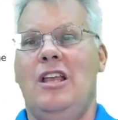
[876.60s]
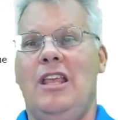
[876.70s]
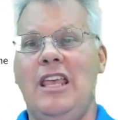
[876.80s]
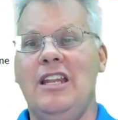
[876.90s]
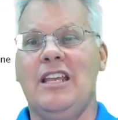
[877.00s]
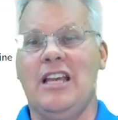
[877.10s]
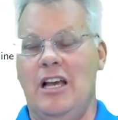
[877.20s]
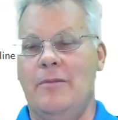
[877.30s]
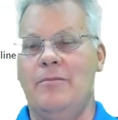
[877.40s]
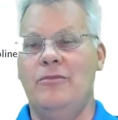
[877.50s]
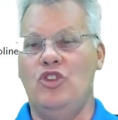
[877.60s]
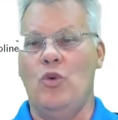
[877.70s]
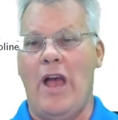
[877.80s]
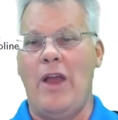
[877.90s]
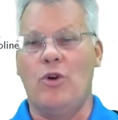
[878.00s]
income
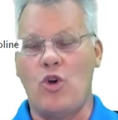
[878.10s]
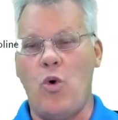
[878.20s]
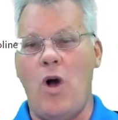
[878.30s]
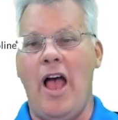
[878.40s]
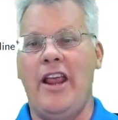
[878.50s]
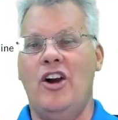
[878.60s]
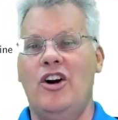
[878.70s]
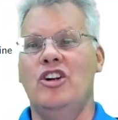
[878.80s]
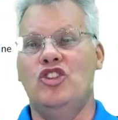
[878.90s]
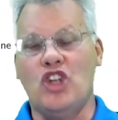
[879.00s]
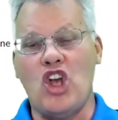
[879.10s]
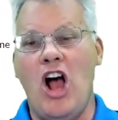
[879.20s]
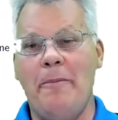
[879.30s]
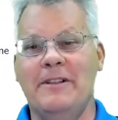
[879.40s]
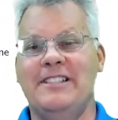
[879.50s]
do I require to
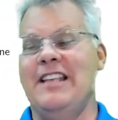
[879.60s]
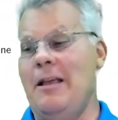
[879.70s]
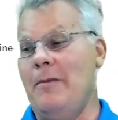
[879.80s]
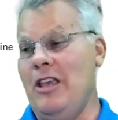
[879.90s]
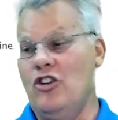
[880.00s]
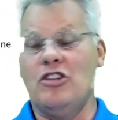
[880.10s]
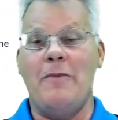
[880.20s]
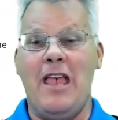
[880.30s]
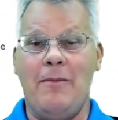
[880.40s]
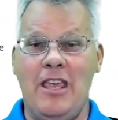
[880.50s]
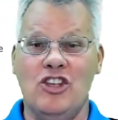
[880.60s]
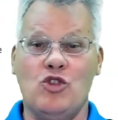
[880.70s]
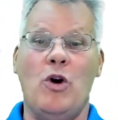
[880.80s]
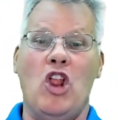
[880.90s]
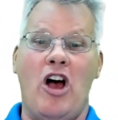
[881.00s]
compensate me or to make me as
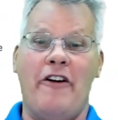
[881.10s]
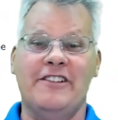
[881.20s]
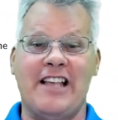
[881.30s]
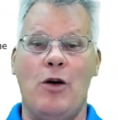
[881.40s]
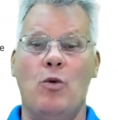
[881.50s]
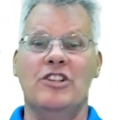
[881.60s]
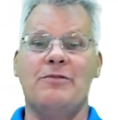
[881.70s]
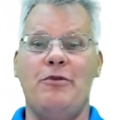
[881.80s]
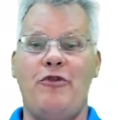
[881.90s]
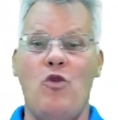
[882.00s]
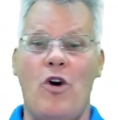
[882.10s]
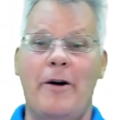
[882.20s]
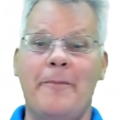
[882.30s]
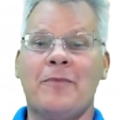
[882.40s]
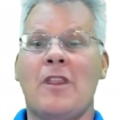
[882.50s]
well off as I was before?
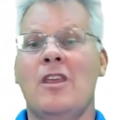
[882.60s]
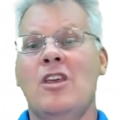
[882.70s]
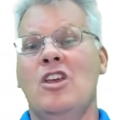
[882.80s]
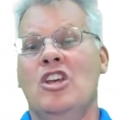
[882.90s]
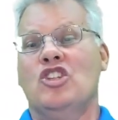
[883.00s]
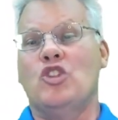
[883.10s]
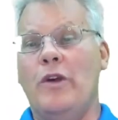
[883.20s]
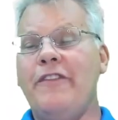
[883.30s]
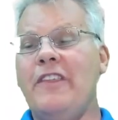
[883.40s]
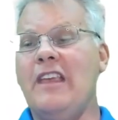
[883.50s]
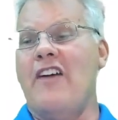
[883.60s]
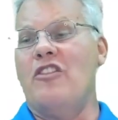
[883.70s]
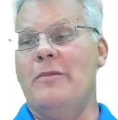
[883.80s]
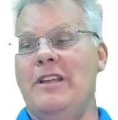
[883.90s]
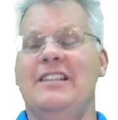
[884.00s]
So if the
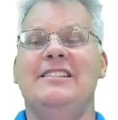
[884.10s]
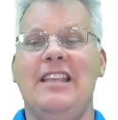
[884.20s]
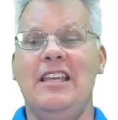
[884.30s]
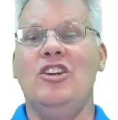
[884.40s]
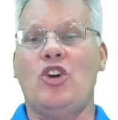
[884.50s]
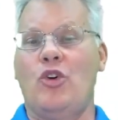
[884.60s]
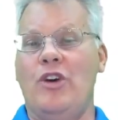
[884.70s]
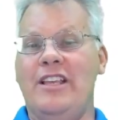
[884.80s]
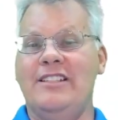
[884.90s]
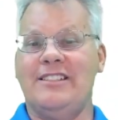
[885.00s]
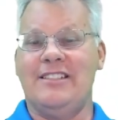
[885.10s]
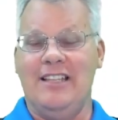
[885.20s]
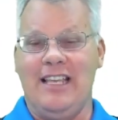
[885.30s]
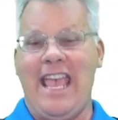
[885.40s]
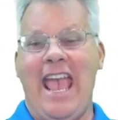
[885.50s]
government has increased
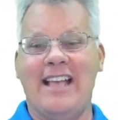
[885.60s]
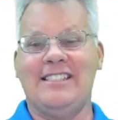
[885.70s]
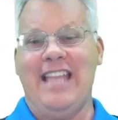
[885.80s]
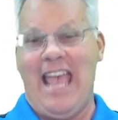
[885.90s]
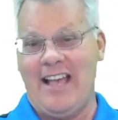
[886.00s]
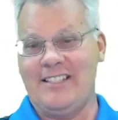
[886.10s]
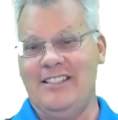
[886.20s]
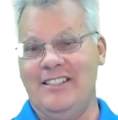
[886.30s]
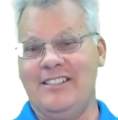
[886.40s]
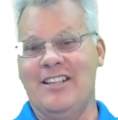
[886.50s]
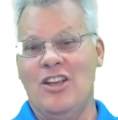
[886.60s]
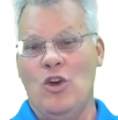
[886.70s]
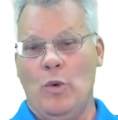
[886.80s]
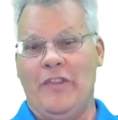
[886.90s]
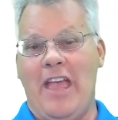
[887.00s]
gas taxes,
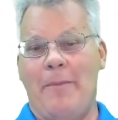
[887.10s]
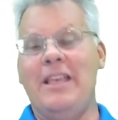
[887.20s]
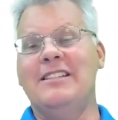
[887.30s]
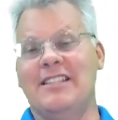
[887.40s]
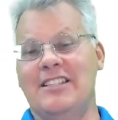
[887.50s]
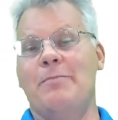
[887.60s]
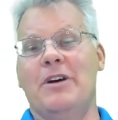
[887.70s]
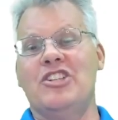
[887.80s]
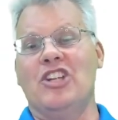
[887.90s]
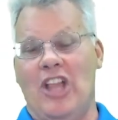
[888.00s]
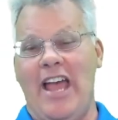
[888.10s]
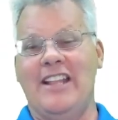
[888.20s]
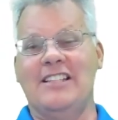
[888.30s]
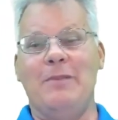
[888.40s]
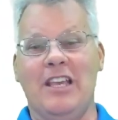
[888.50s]
what that means is the budget line
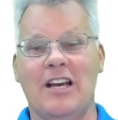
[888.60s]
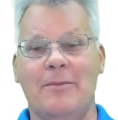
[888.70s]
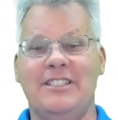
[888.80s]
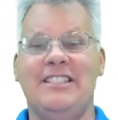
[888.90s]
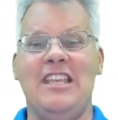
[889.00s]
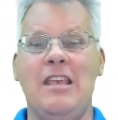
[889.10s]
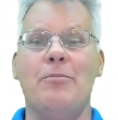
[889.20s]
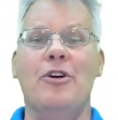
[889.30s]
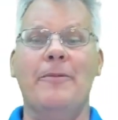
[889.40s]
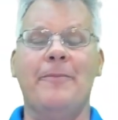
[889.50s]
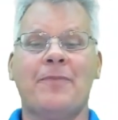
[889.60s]
has become steeper.